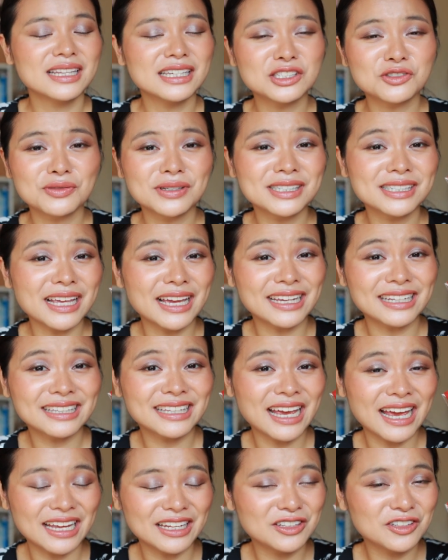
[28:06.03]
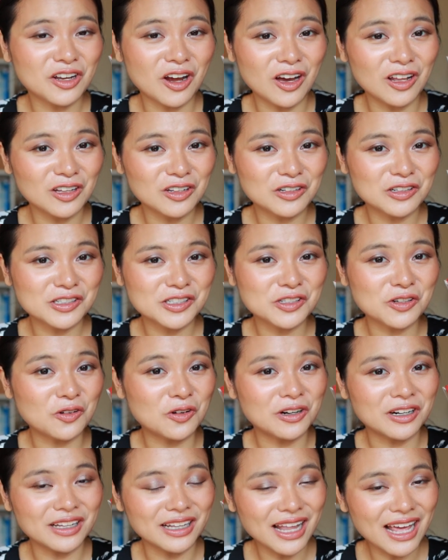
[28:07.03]
This was like $10
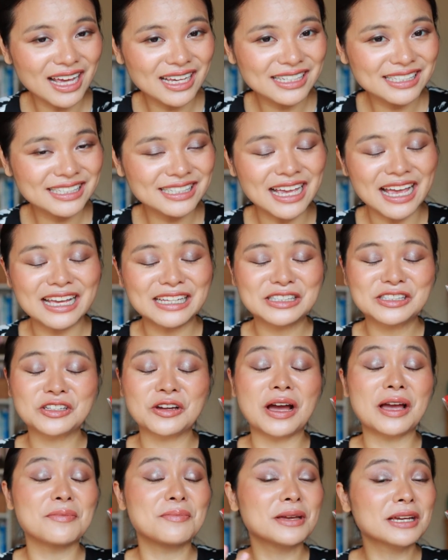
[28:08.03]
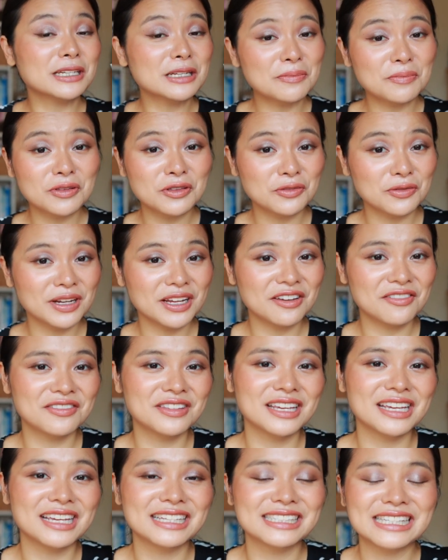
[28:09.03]
or less. And so I picked up three of
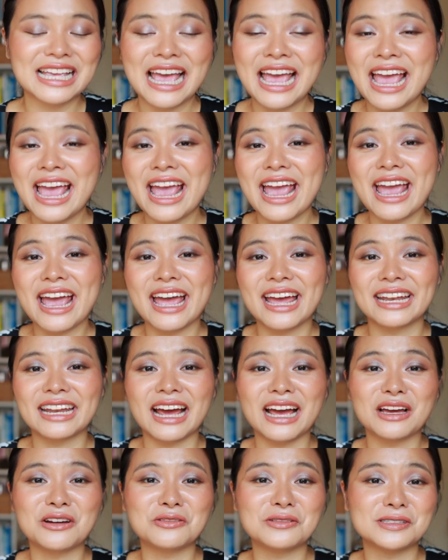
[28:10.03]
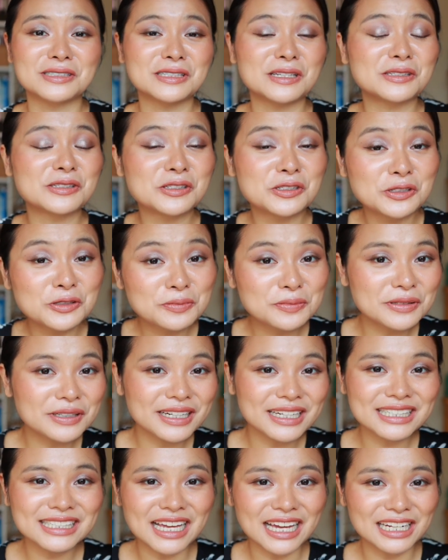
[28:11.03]
these and I was super
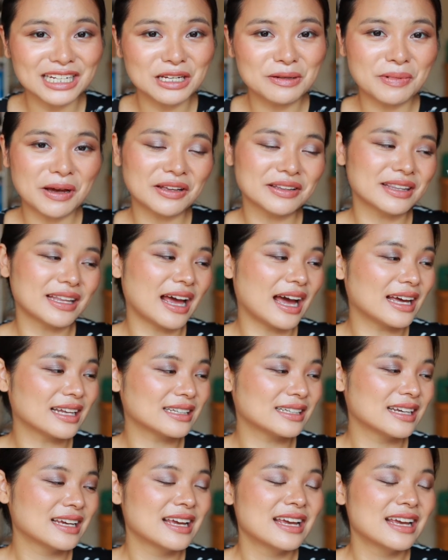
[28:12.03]
excited about that.